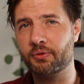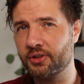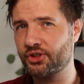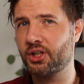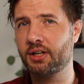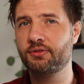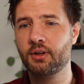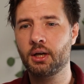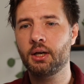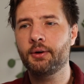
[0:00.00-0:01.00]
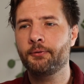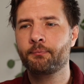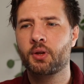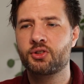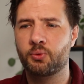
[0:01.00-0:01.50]
of this stuff,
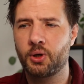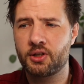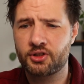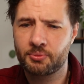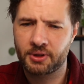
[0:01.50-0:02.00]
some weirdnesses.